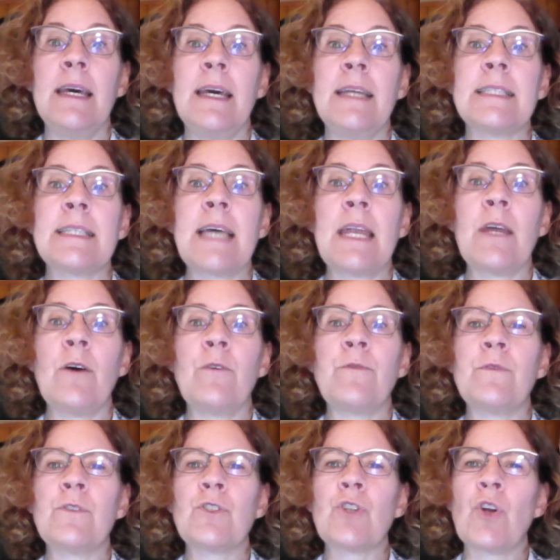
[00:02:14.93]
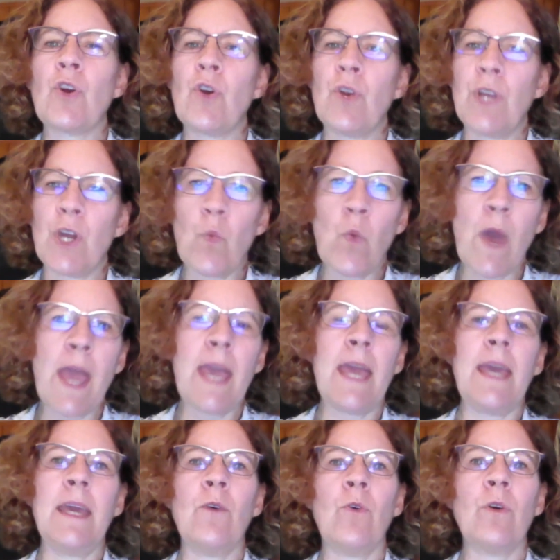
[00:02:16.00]
instead of turning
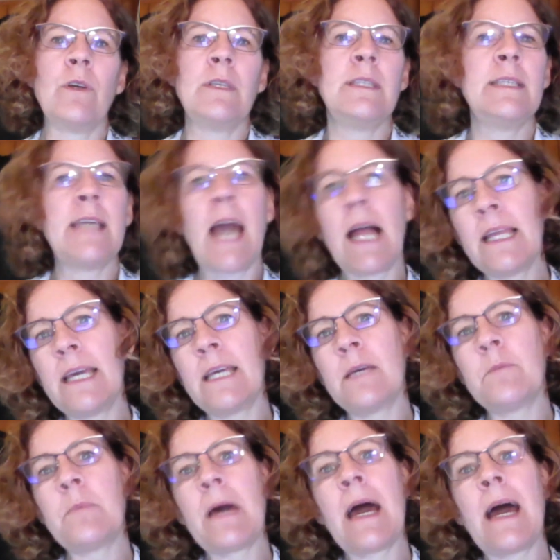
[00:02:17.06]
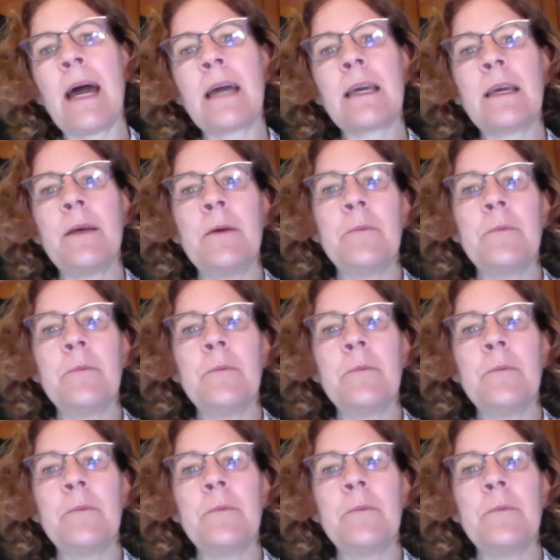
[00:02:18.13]
away or yelling back,